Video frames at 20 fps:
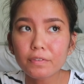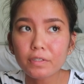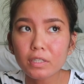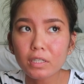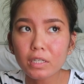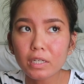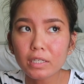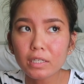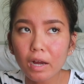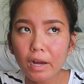feel
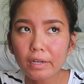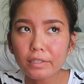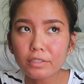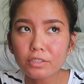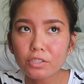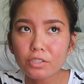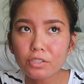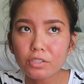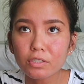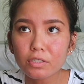like I
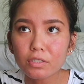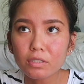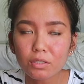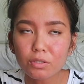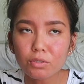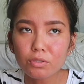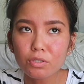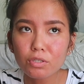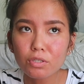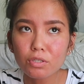should
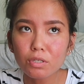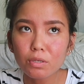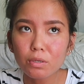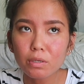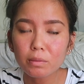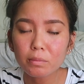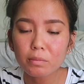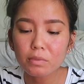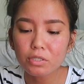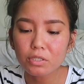use a
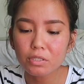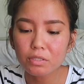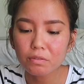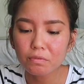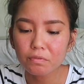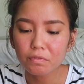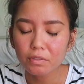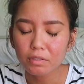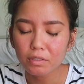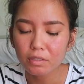sewing machine
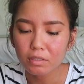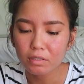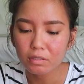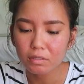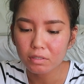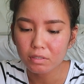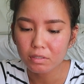for this.